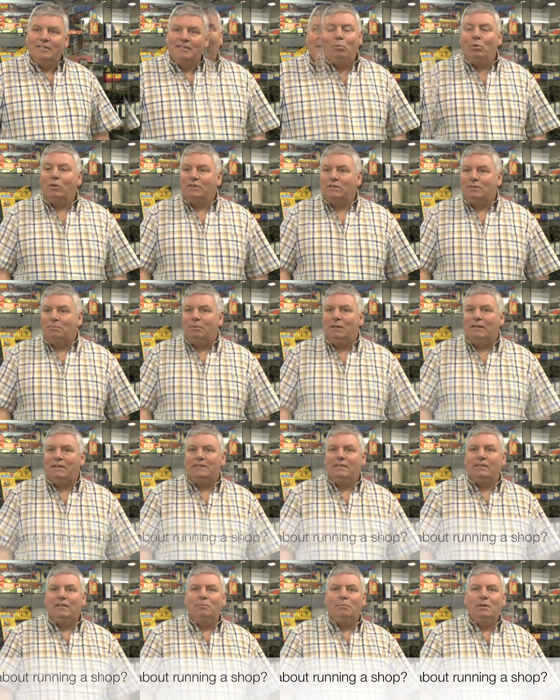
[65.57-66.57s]
What's the
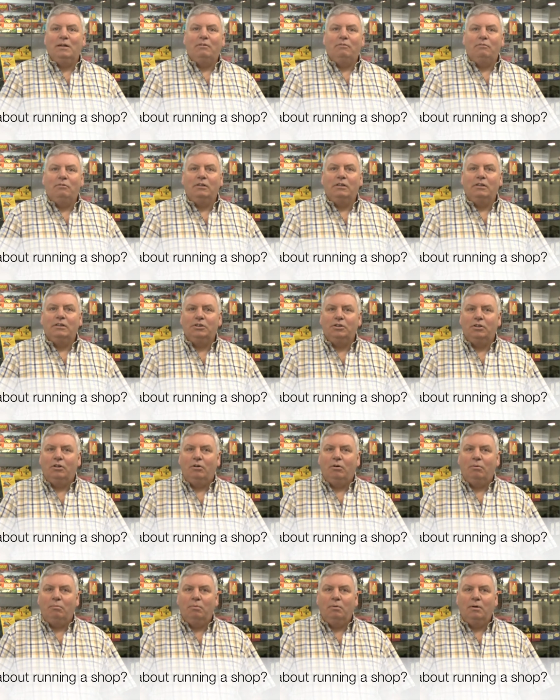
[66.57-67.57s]
best thing about running a
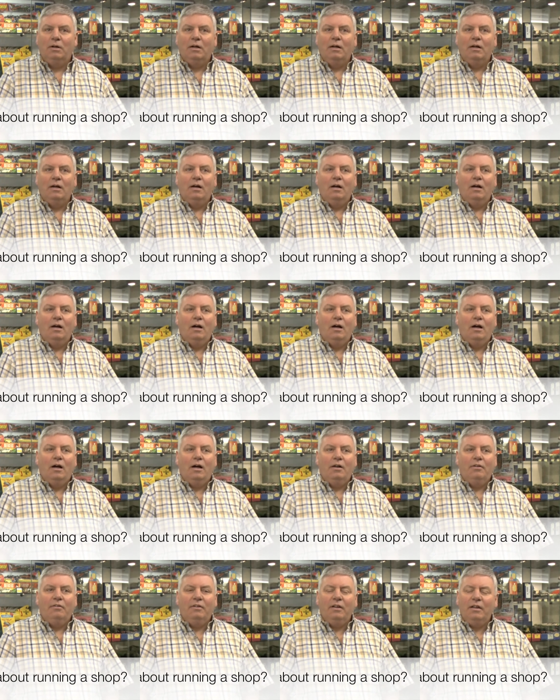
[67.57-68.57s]
shop?
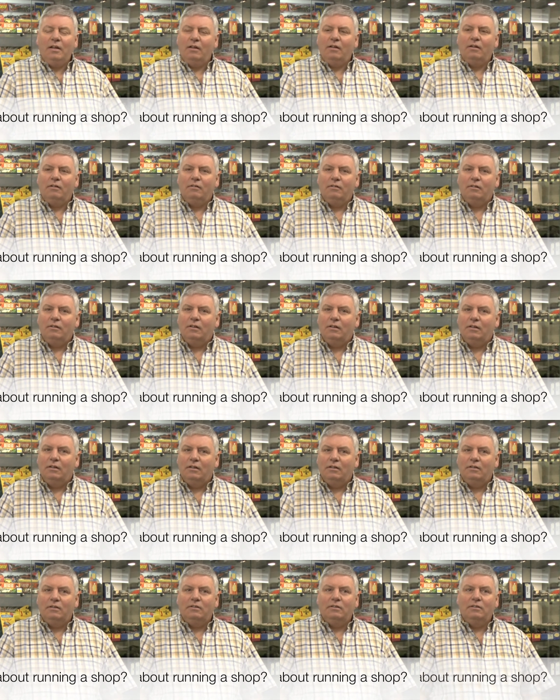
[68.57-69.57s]
I think
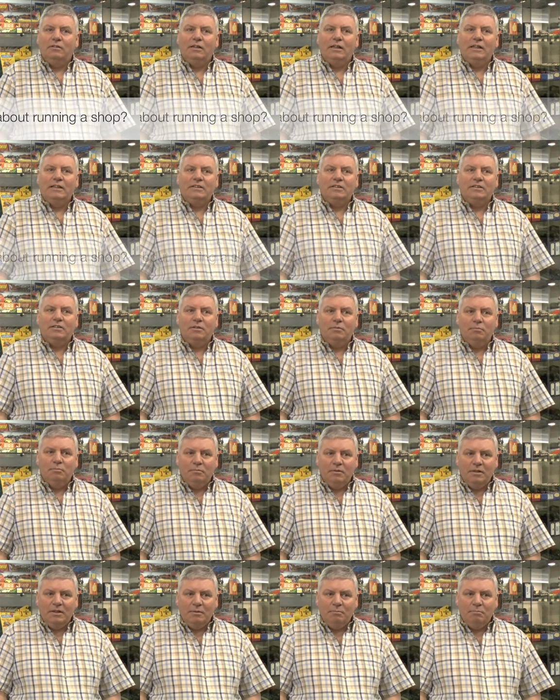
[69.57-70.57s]
it's
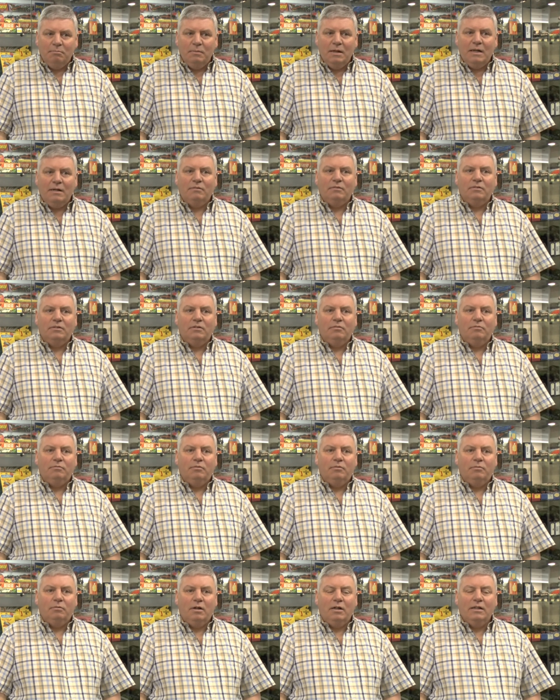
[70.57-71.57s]
the amount and
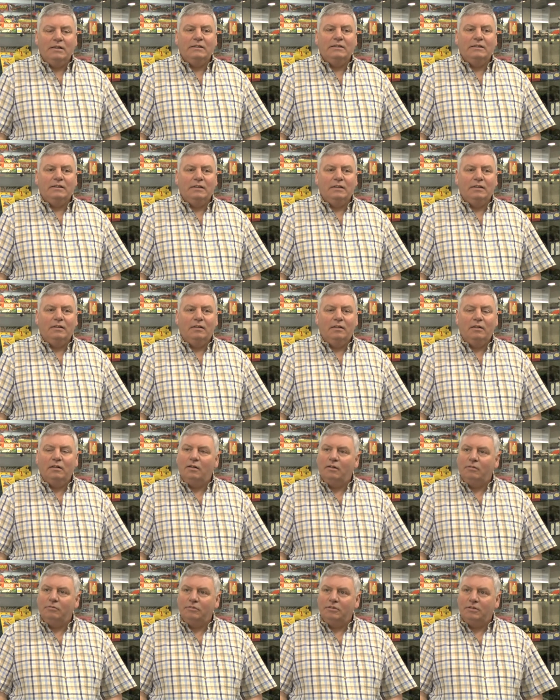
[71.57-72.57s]
variety
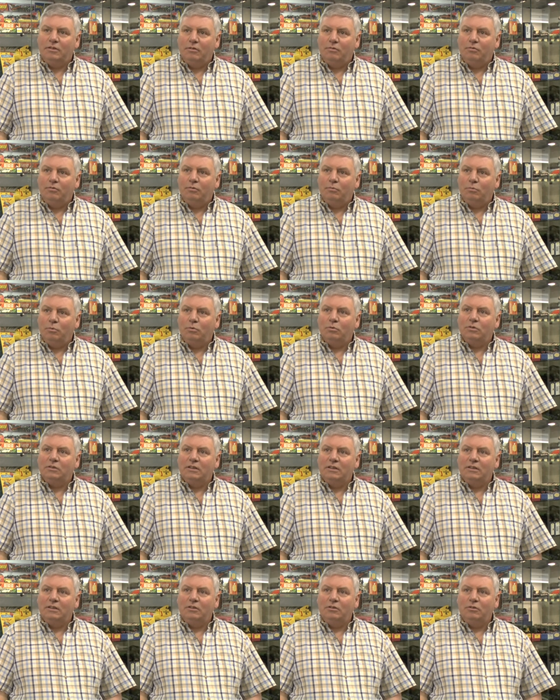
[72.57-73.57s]
of stuff that walks
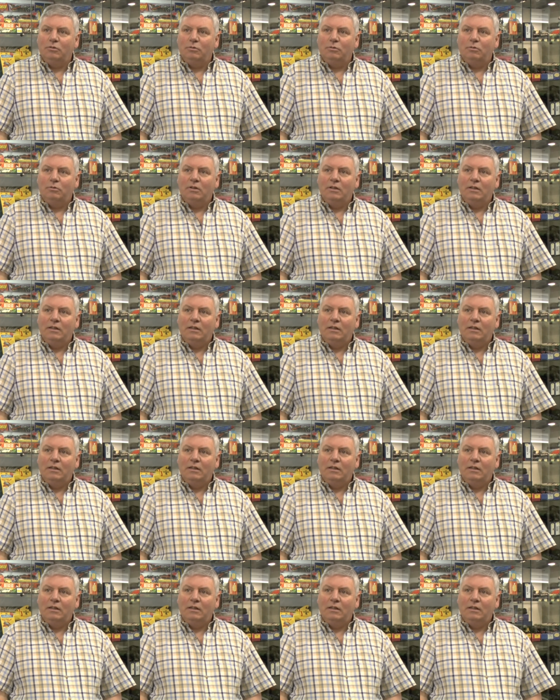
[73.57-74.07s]
in the door.